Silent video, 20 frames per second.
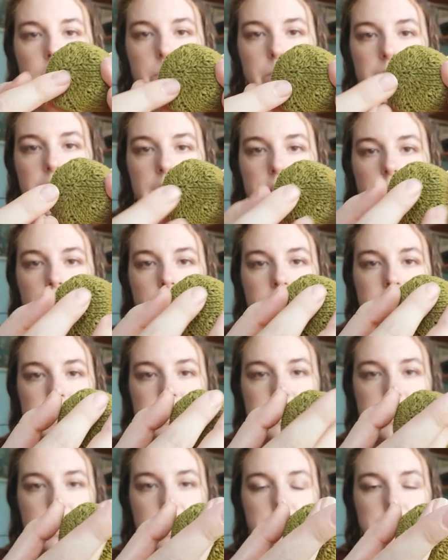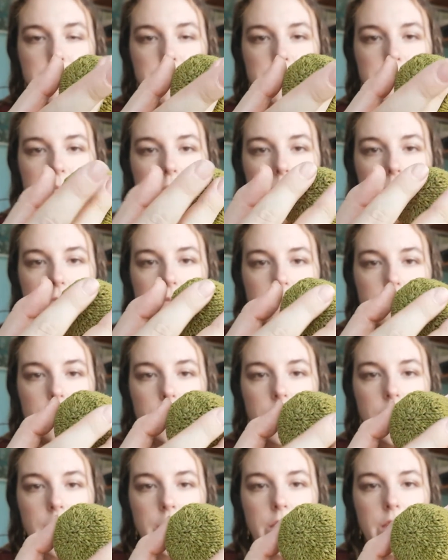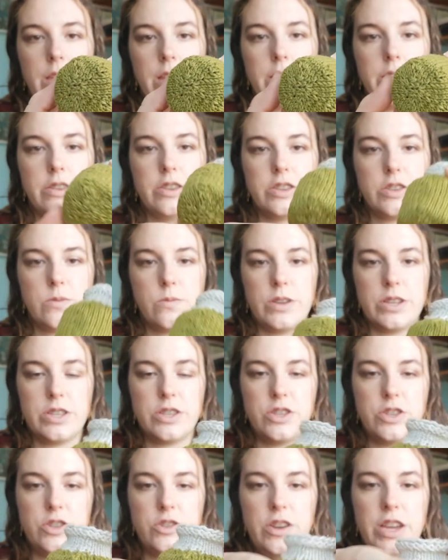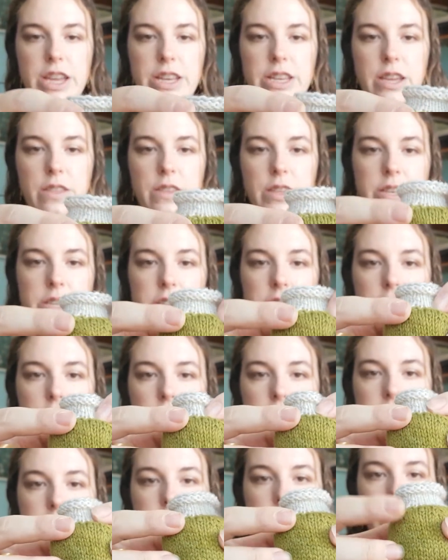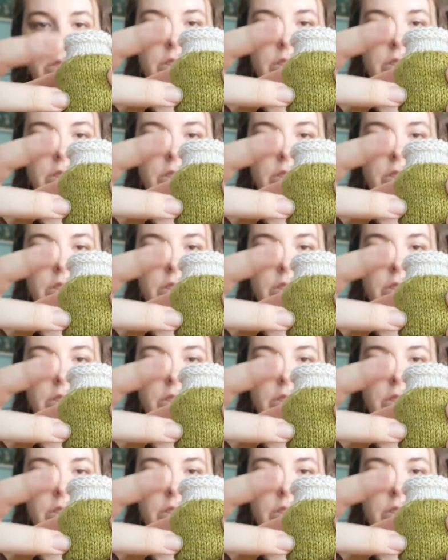and increased up, and then just went straight and then decreased